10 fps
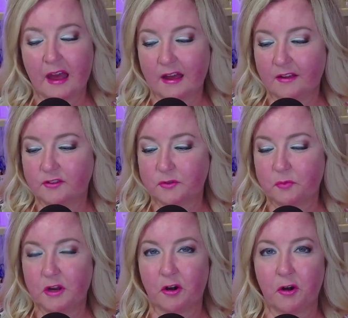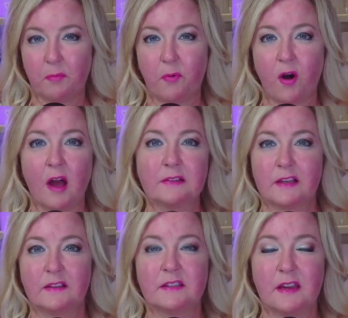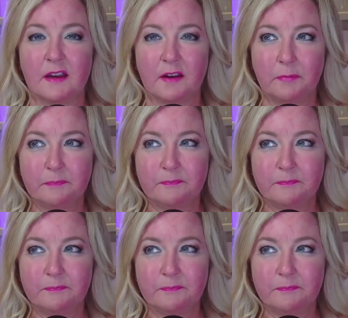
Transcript: as we are processing